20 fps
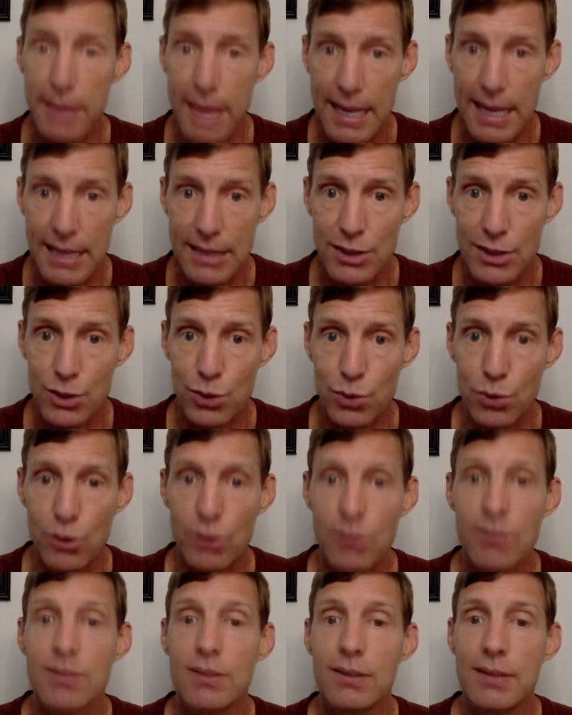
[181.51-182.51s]
that tour
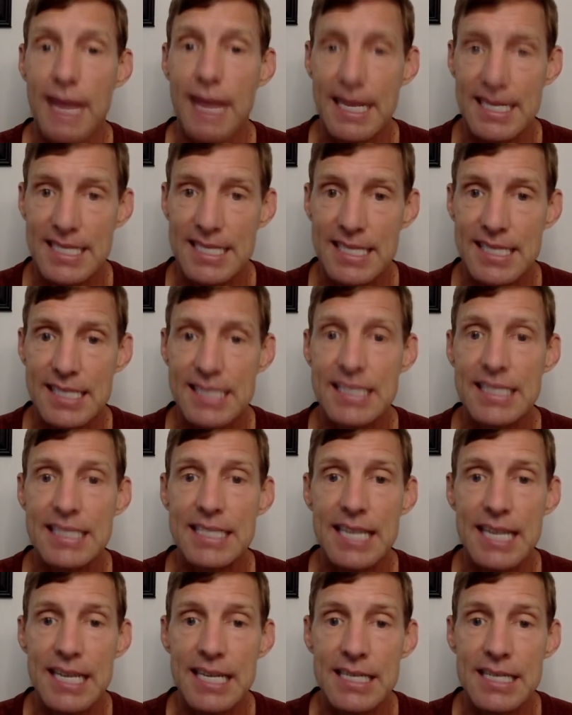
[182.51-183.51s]
in the last 60
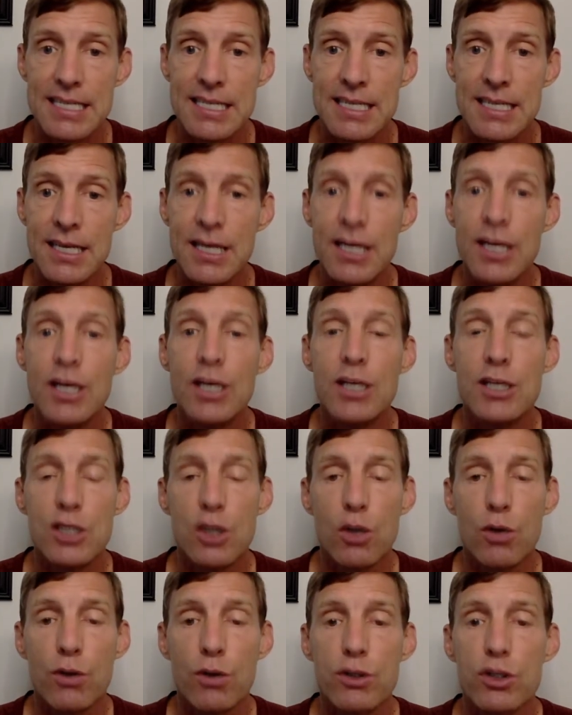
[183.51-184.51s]
days.
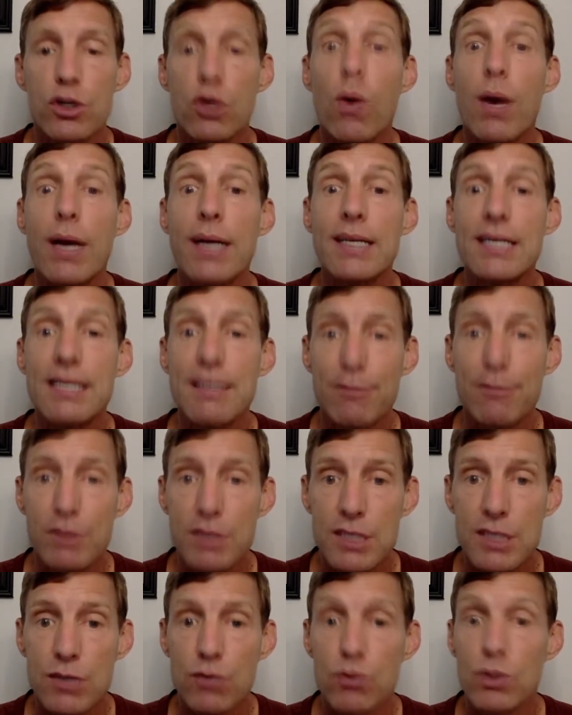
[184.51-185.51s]
So there's quite a difference
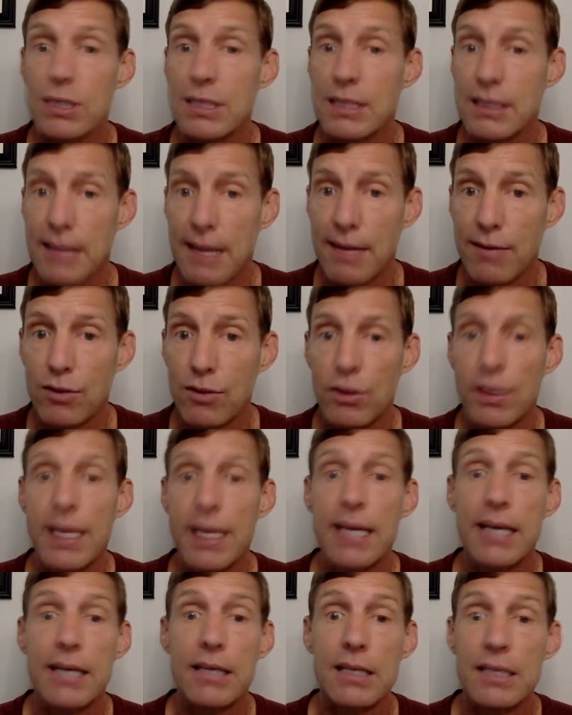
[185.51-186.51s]
in risk level,
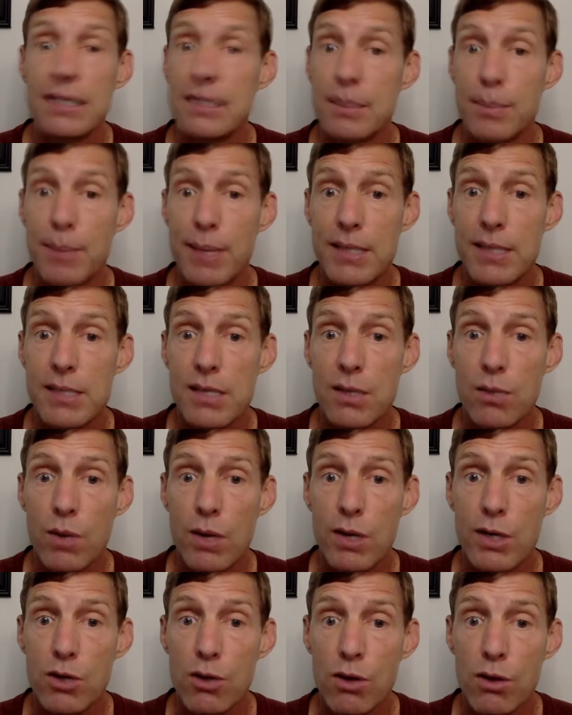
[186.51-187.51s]
and it depends on where
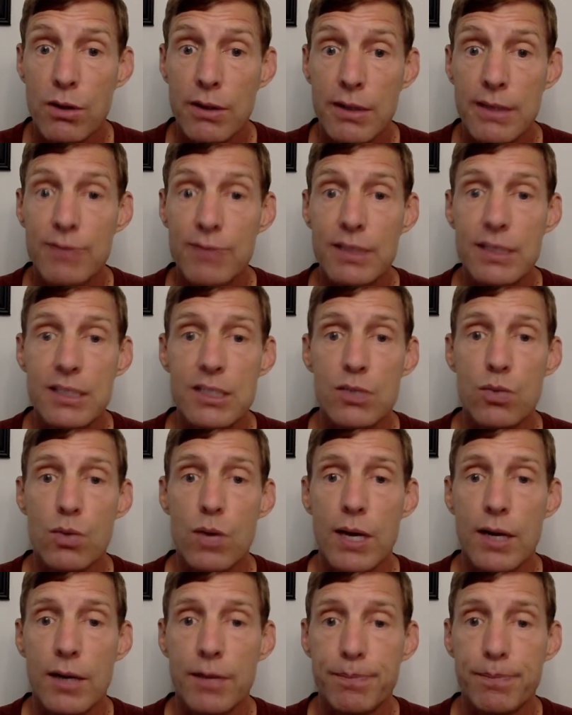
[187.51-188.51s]
you are living as
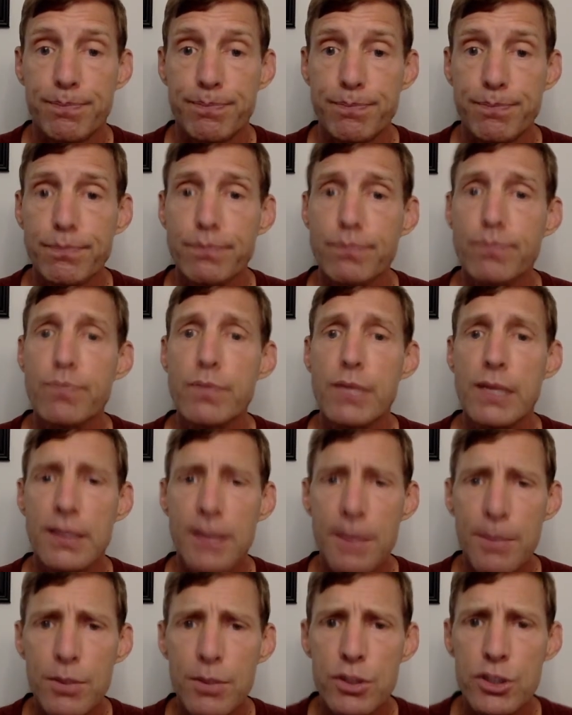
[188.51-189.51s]
well.
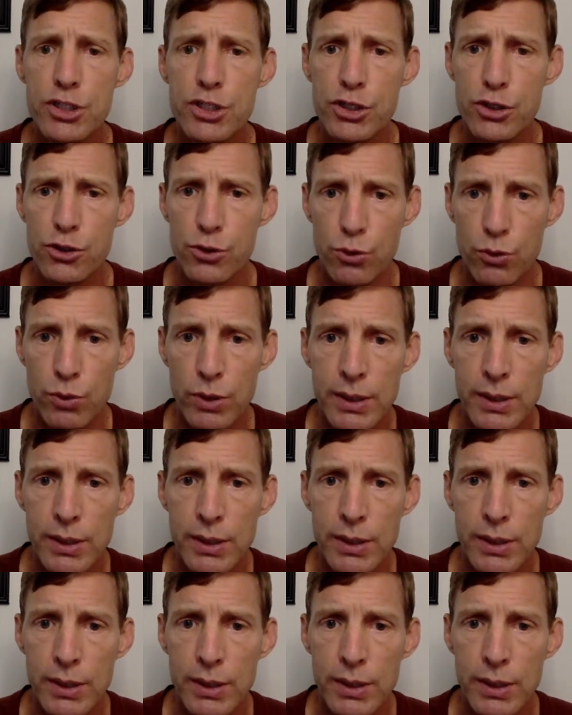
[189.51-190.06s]
Number 2,